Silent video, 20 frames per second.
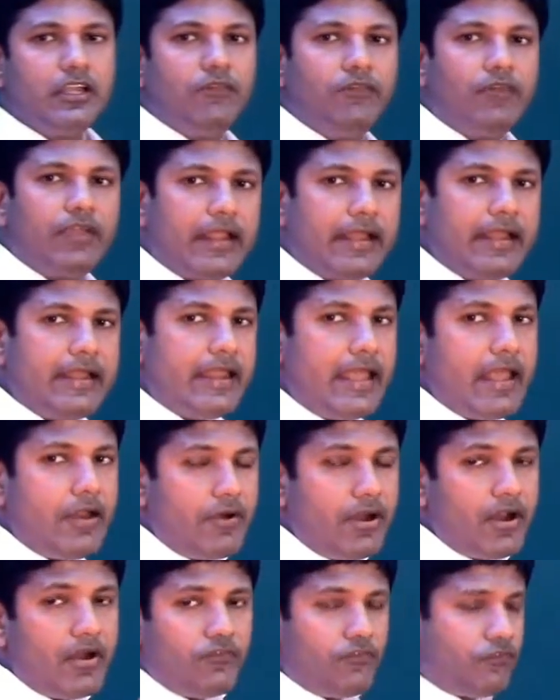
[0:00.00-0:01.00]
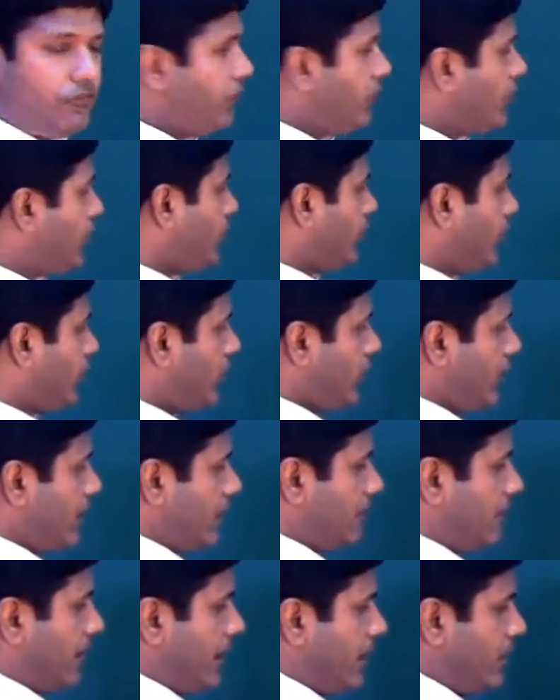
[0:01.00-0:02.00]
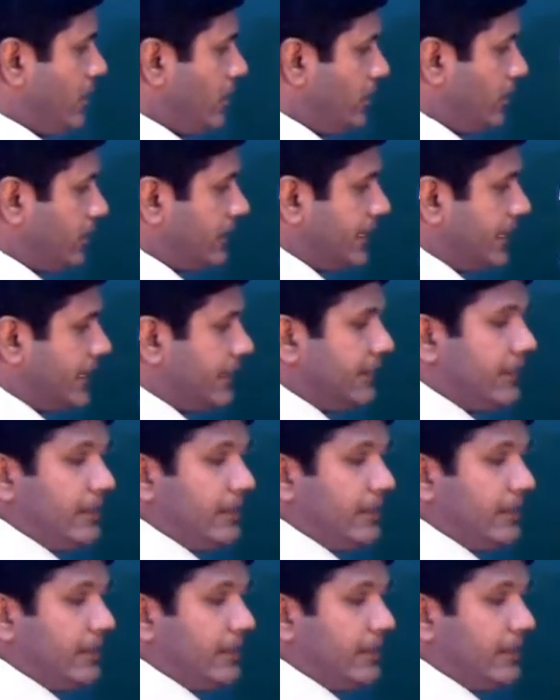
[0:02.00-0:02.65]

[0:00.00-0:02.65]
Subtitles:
we can narrow down further by looking